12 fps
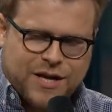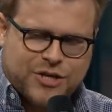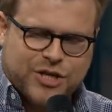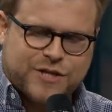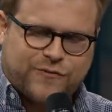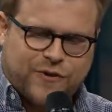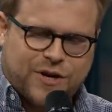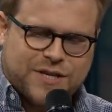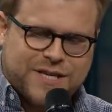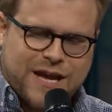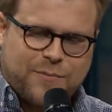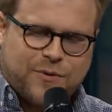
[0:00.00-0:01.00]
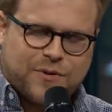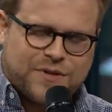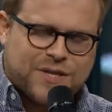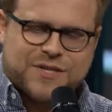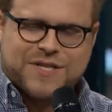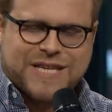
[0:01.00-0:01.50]
just for example,
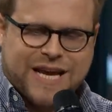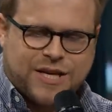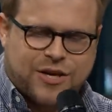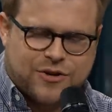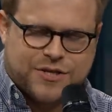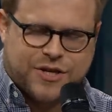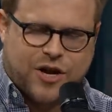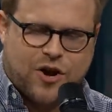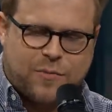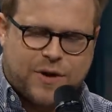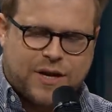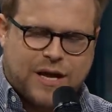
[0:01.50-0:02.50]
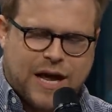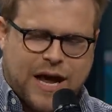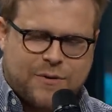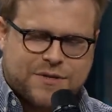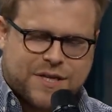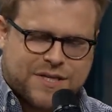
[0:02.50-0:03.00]
this is ten years ago, but uh,
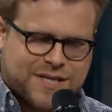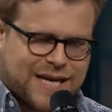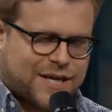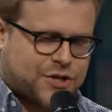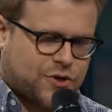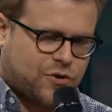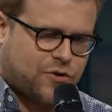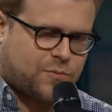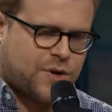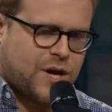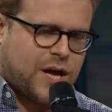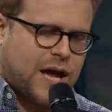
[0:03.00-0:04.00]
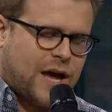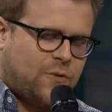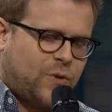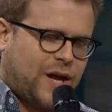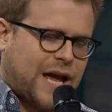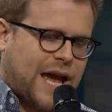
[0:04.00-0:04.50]
I was in a sketch group, and
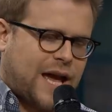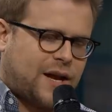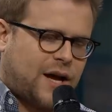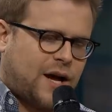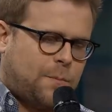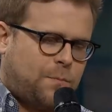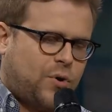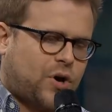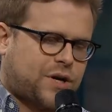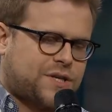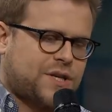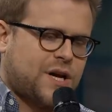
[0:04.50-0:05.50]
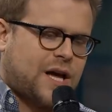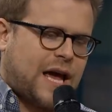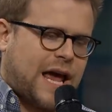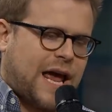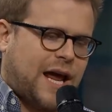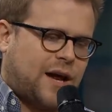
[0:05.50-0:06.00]
we had uh, booked
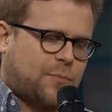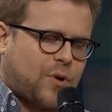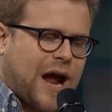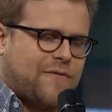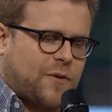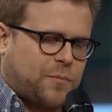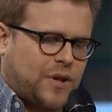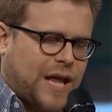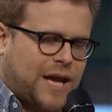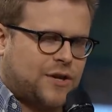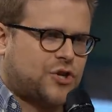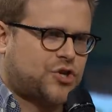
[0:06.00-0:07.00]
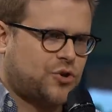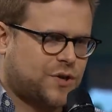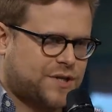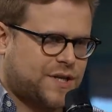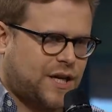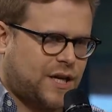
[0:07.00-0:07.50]
a private plane to shoot a
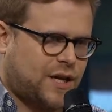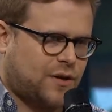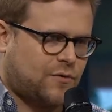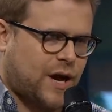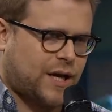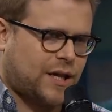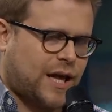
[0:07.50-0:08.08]
scene in, right?